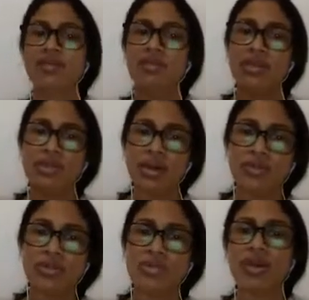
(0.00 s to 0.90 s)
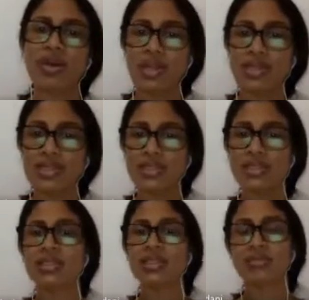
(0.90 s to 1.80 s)
When it comes to the financial
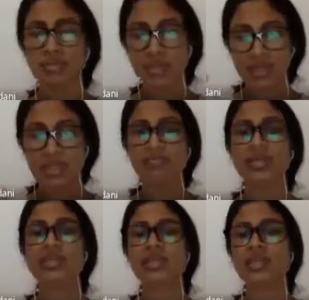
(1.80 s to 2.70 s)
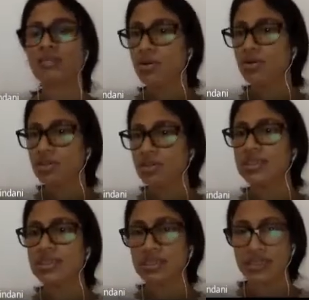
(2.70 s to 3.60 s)
system, it is basically about the
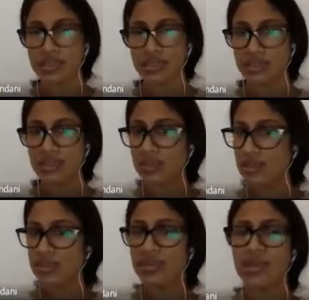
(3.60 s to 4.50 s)
integrity, right?